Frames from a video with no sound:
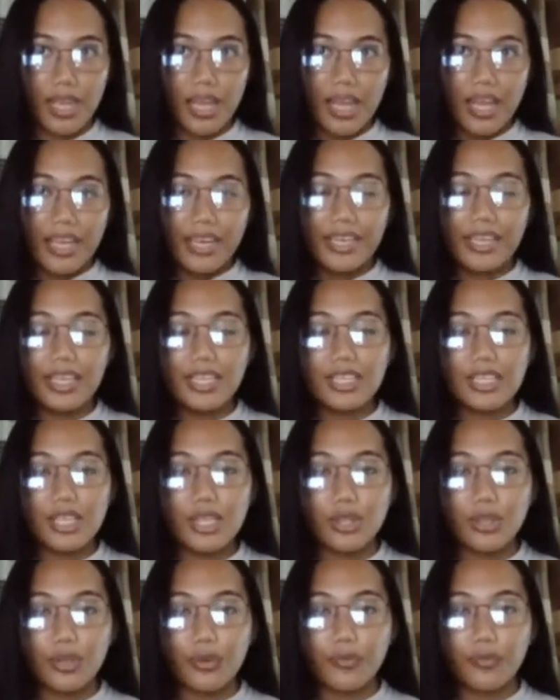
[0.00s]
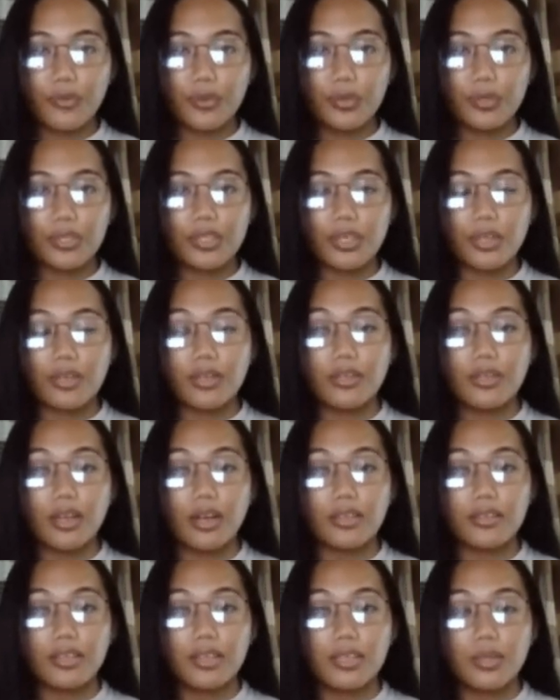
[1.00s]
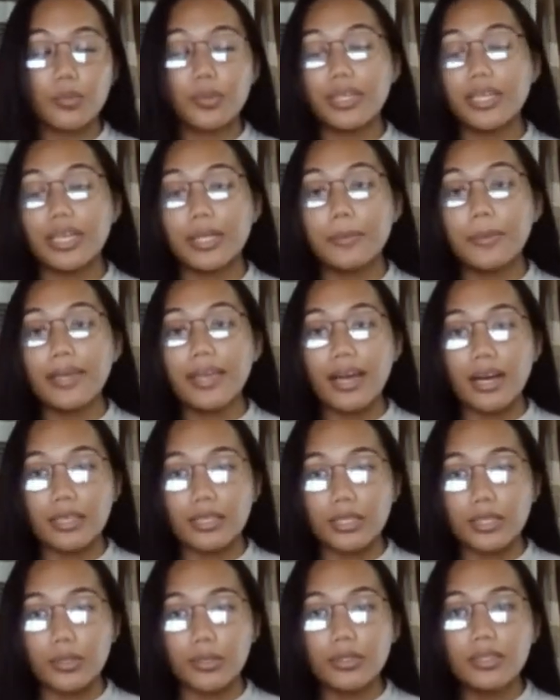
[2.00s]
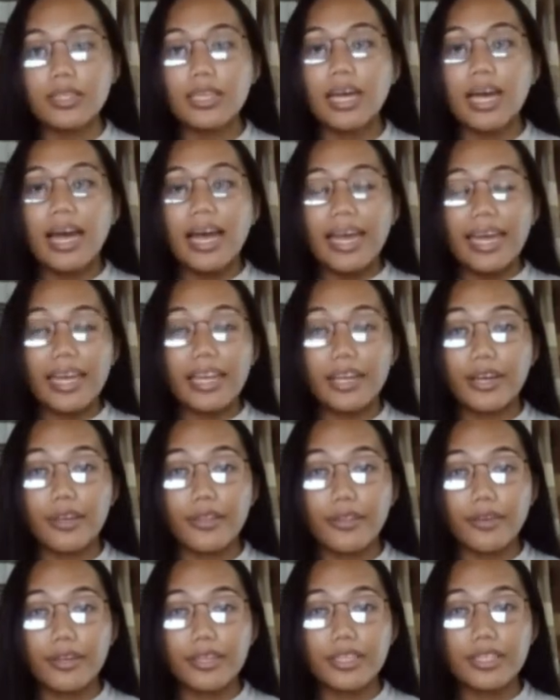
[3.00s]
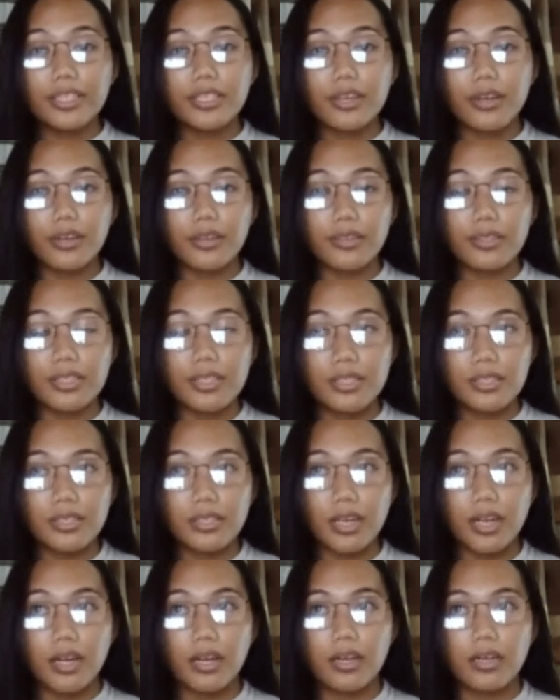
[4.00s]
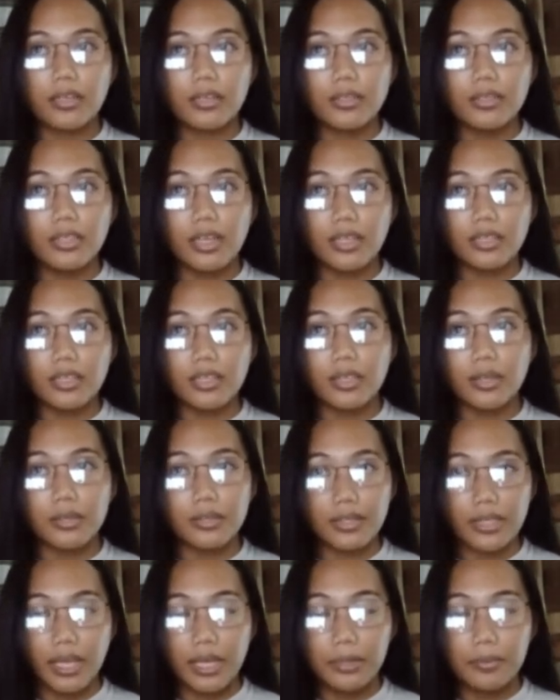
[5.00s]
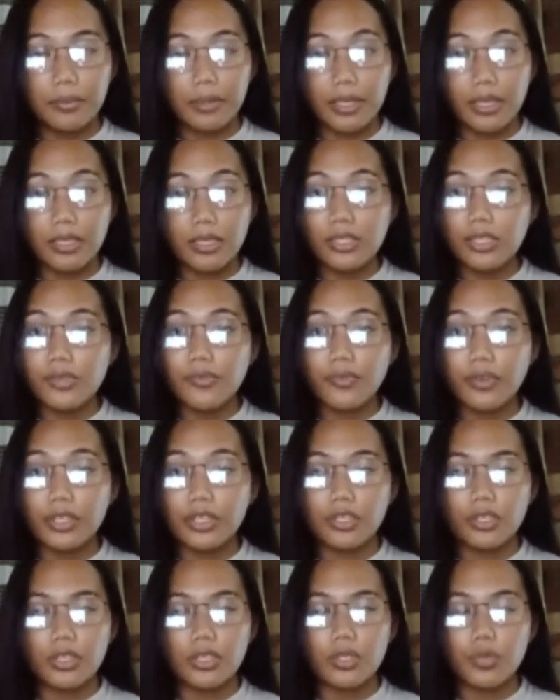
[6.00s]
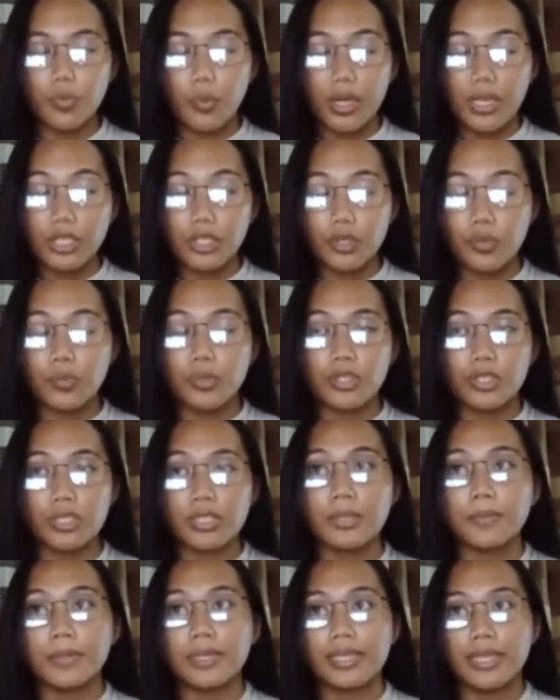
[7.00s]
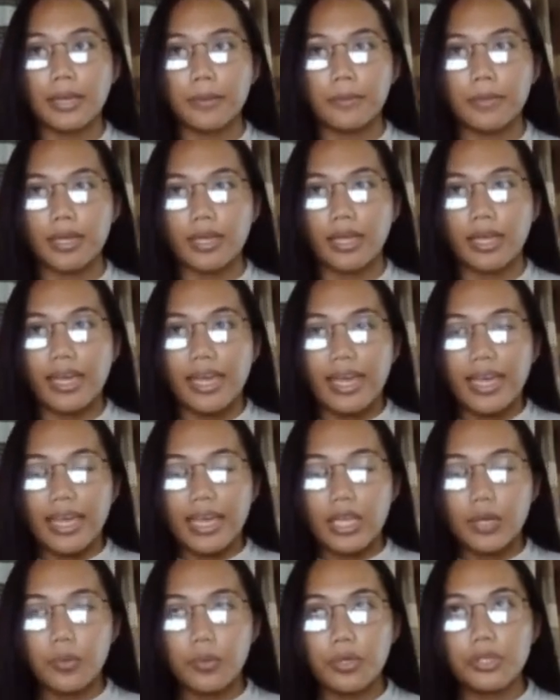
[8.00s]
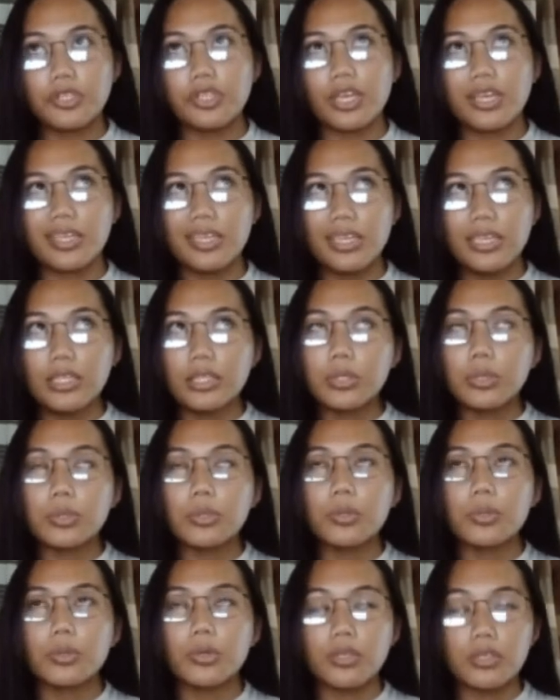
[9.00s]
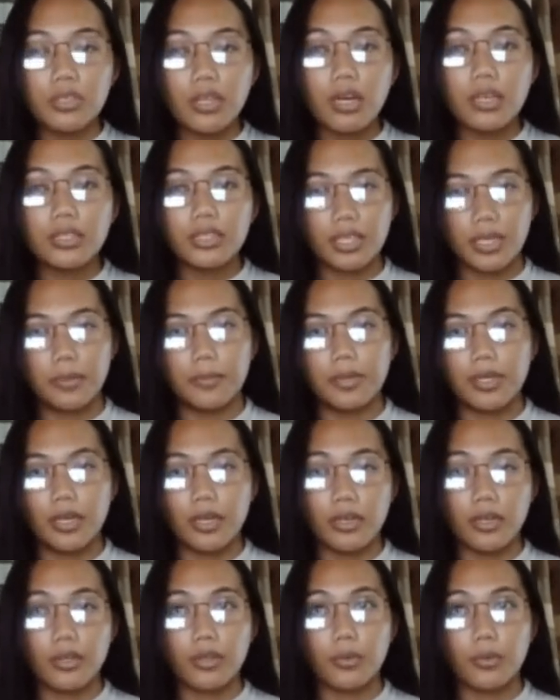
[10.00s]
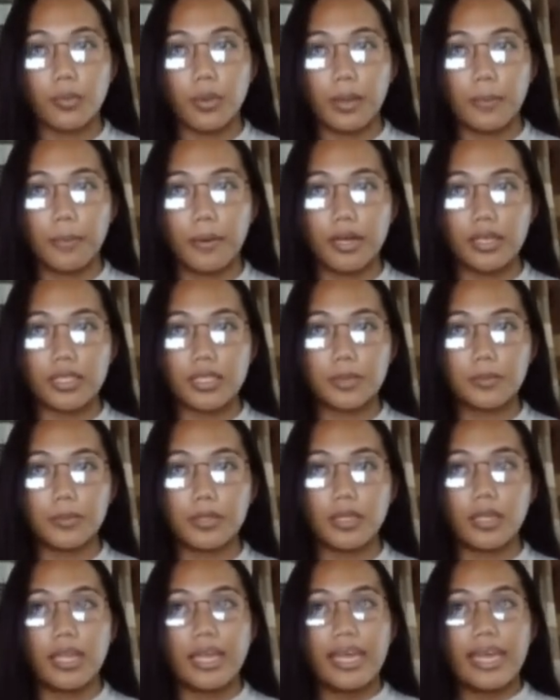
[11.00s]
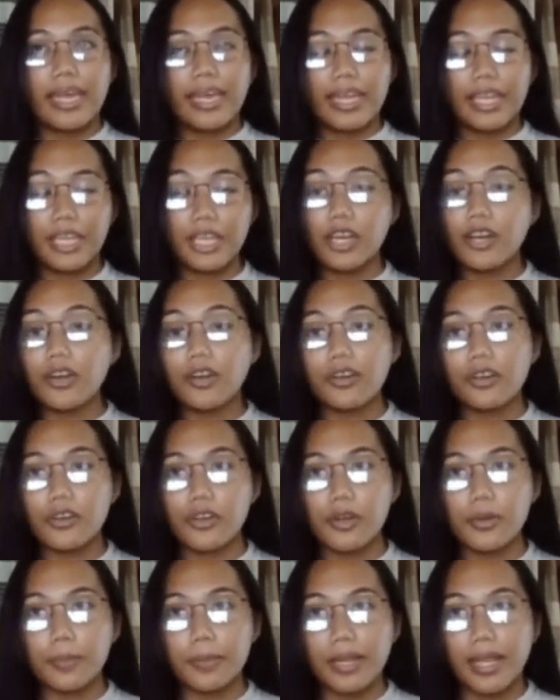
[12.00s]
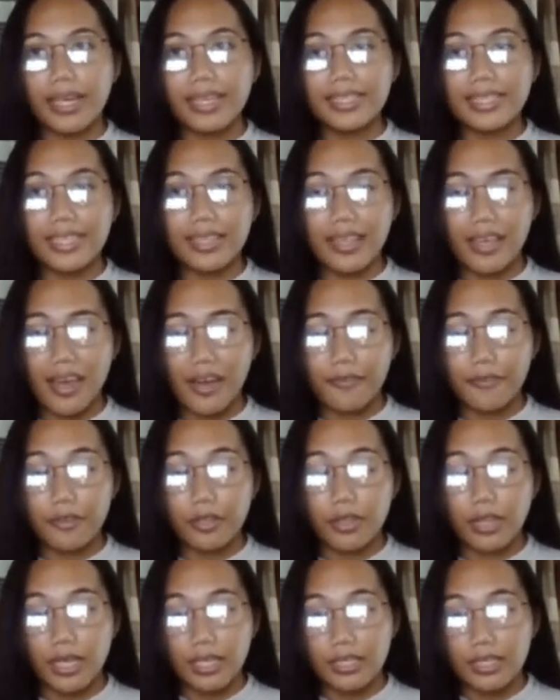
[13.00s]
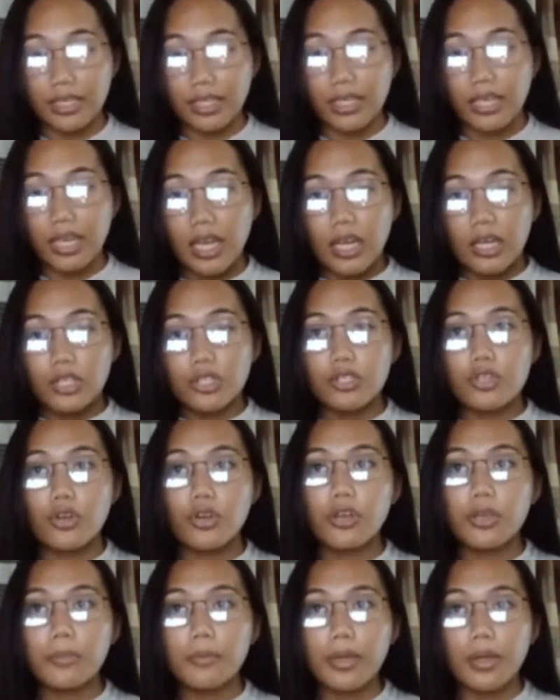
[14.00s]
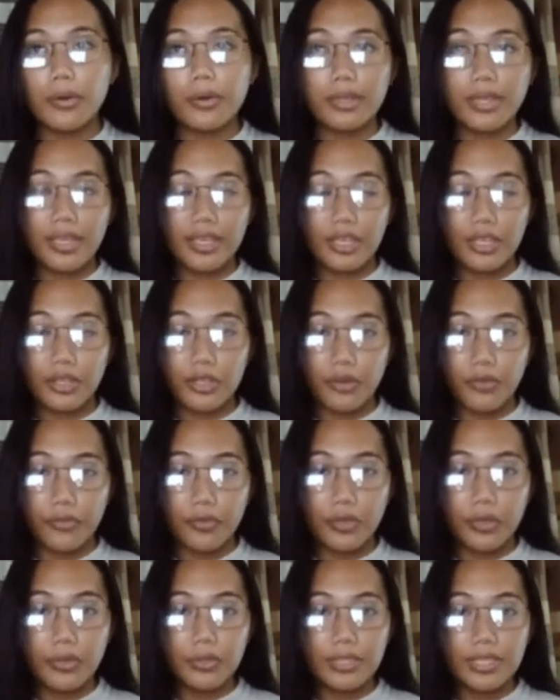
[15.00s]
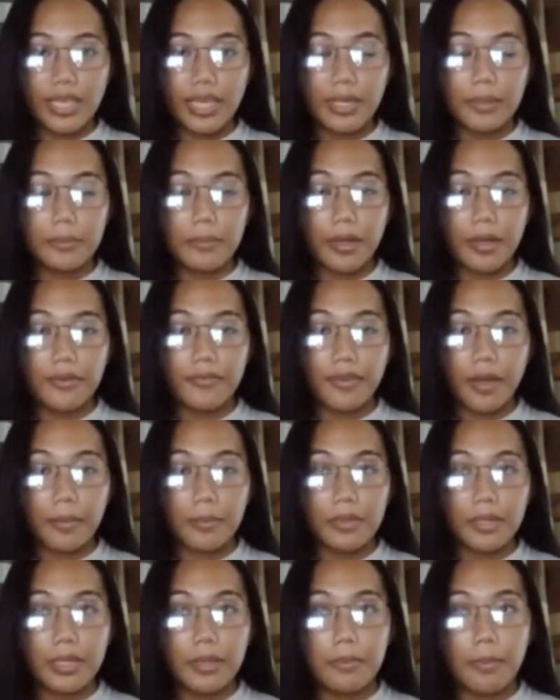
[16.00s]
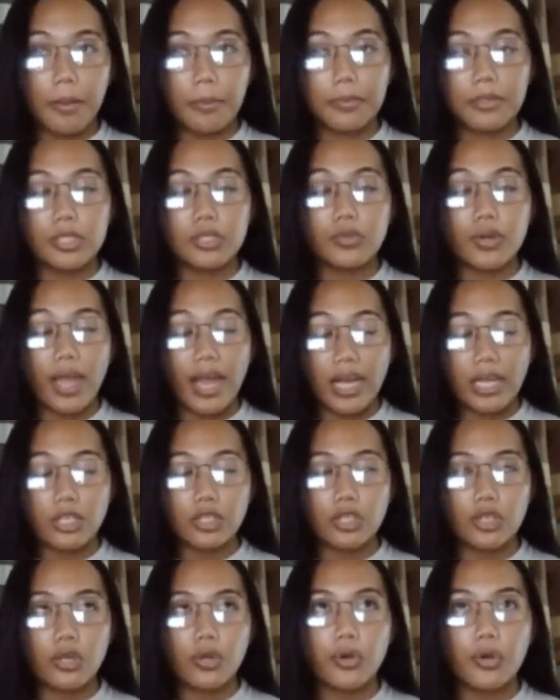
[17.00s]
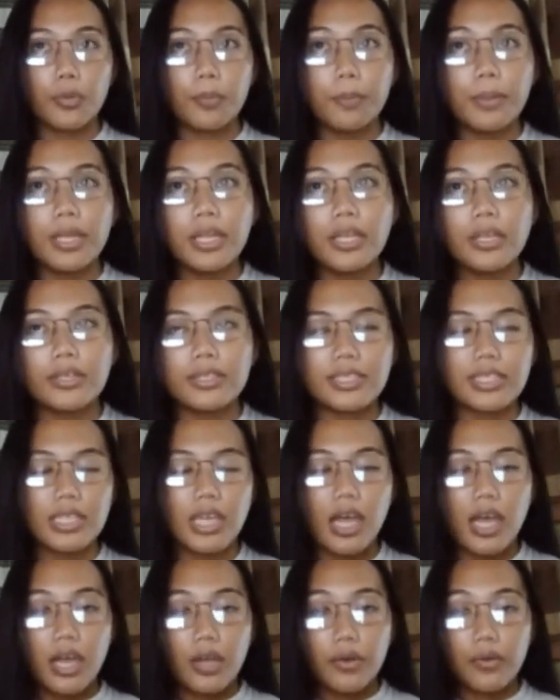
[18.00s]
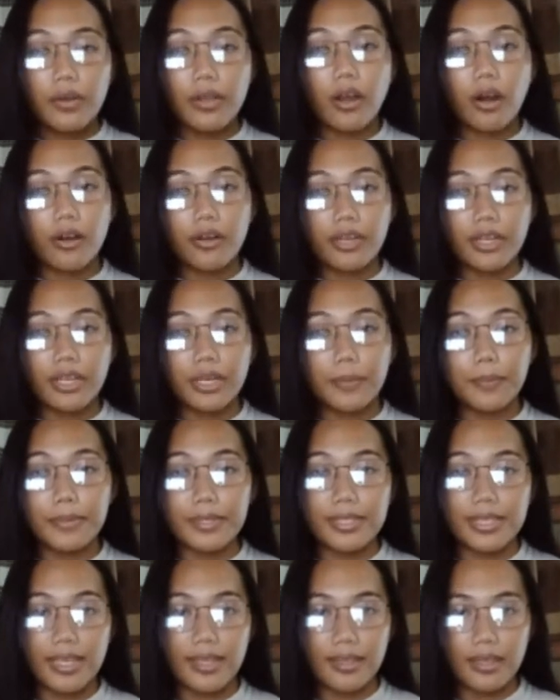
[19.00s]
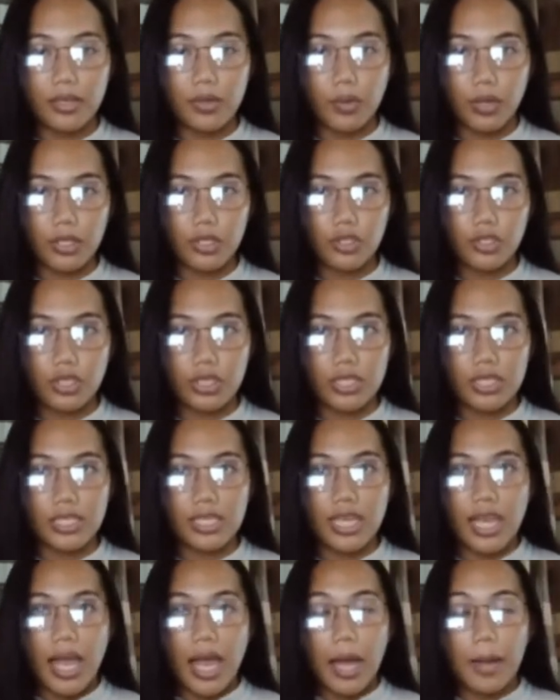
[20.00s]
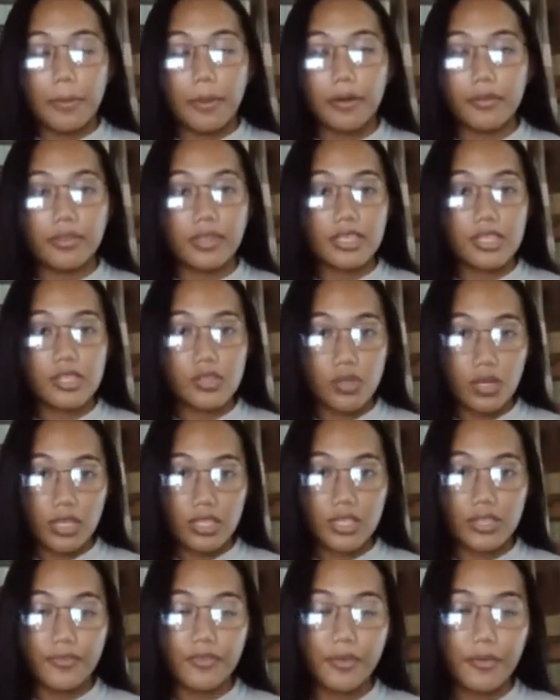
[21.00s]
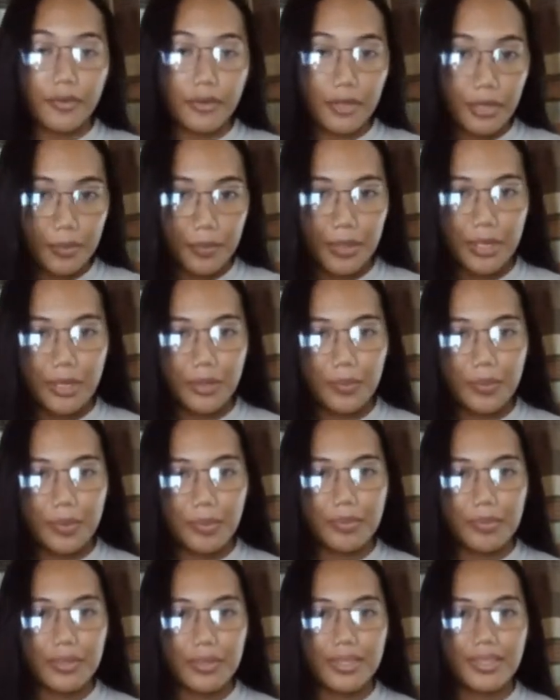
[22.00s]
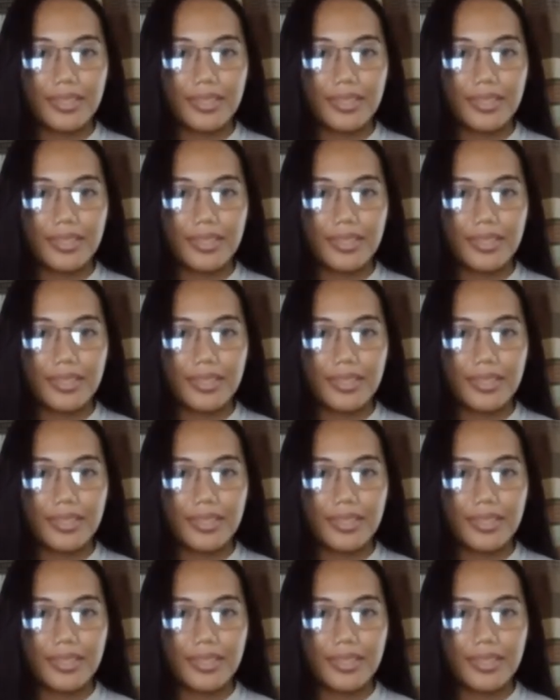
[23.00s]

These interviews are conducted within my household and others are con uh, conducted online because of our situation which is the pandemic in which I need to conduct them in another way possible. And here are the replies that I have collected during my online interviews and my family members' reaction or opinions regarding the presented questions about the strengths of the Filipino people.